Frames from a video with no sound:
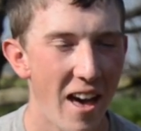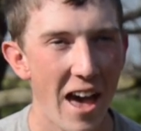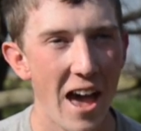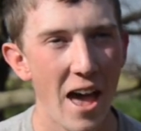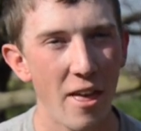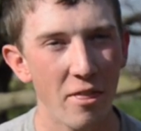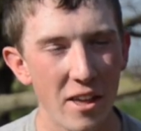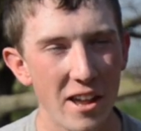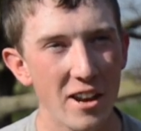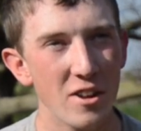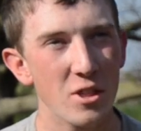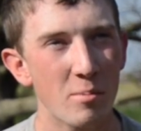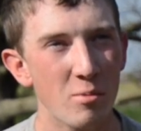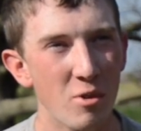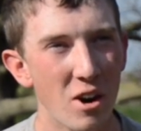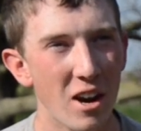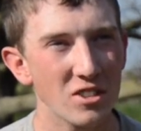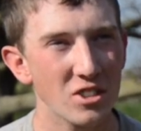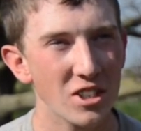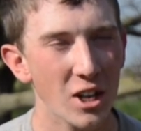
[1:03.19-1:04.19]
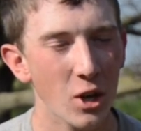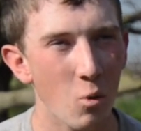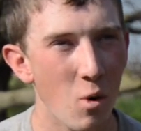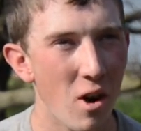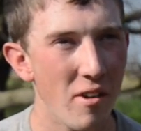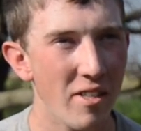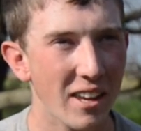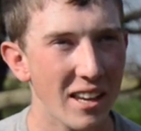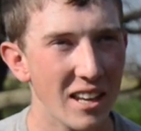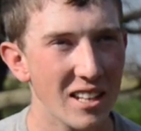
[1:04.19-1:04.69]
At the end of the project,
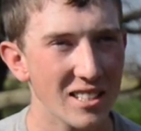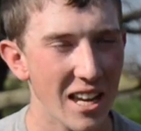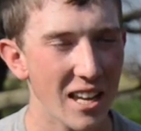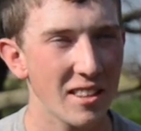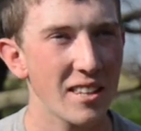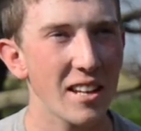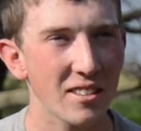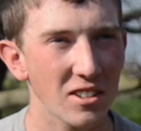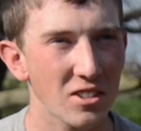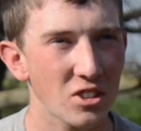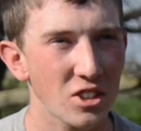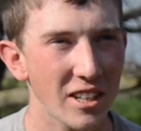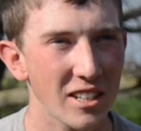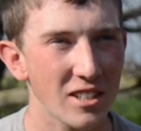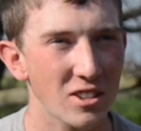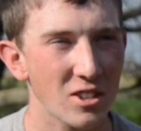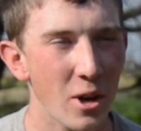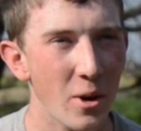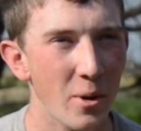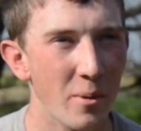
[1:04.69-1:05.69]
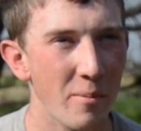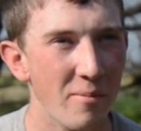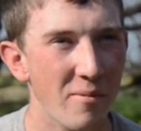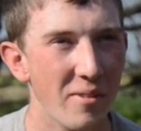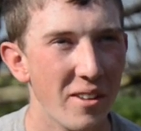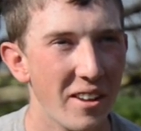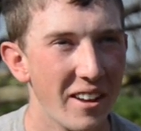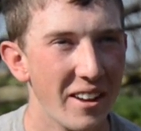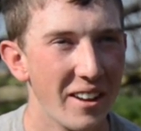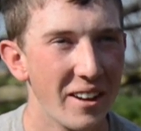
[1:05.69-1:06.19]
one of the kids got to take the chickens home,
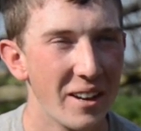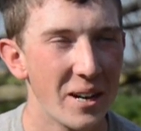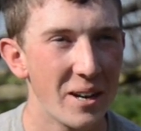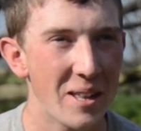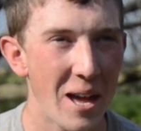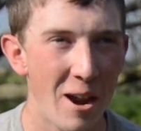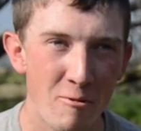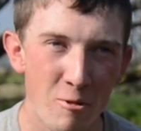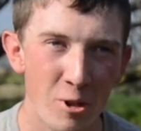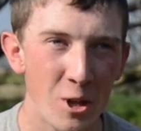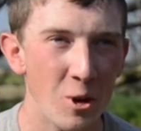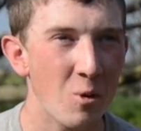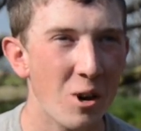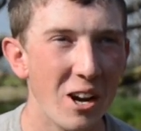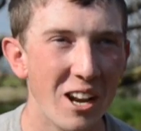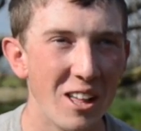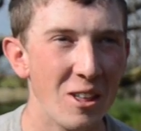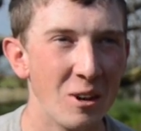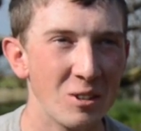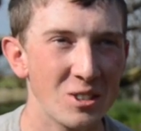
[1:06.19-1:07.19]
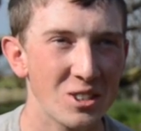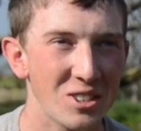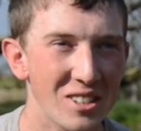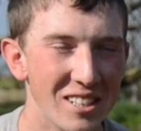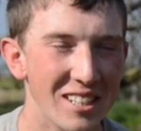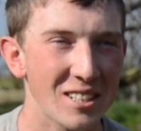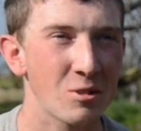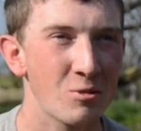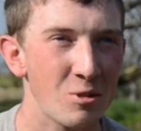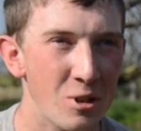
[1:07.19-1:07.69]
and I really wanted those
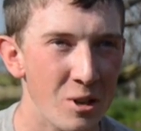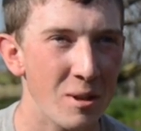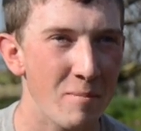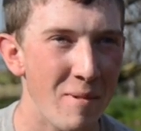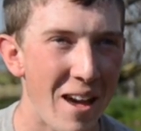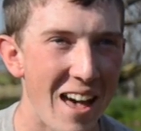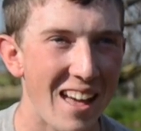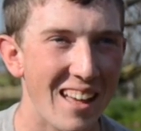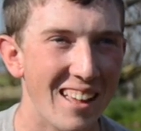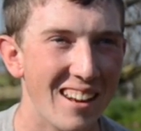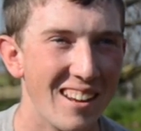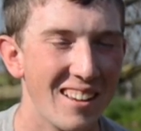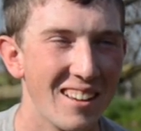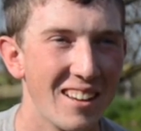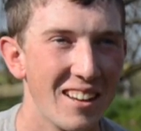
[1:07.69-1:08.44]
chicks really bad.